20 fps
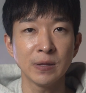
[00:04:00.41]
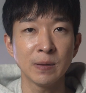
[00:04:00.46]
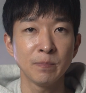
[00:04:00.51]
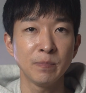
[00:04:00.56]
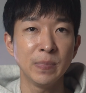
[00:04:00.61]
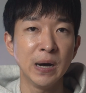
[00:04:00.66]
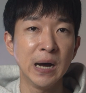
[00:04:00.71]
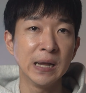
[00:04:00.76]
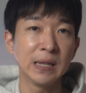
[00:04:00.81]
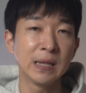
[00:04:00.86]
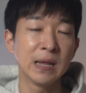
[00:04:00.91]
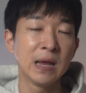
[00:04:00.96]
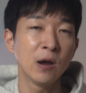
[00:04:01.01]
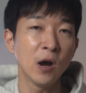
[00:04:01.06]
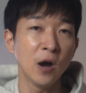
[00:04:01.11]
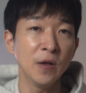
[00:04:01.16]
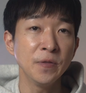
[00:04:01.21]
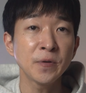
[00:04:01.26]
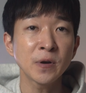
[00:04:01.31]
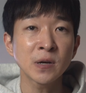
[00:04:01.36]
But
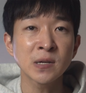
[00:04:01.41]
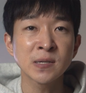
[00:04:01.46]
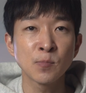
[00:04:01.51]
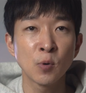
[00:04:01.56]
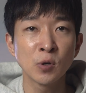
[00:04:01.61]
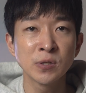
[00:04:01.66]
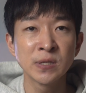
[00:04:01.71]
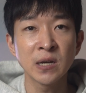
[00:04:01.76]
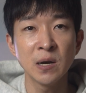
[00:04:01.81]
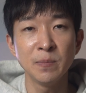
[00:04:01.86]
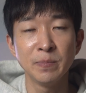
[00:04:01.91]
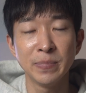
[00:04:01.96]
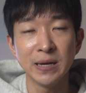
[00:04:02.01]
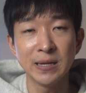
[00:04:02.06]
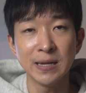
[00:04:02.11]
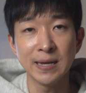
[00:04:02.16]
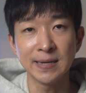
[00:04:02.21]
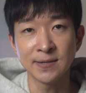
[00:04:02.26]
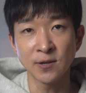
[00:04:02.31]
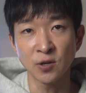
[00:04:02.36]
underexposing a bit
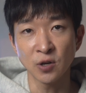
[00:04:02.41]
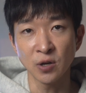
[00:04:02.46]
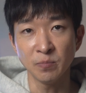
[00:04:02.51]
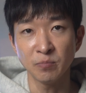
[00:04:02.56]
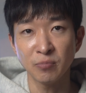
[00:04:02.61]
is a good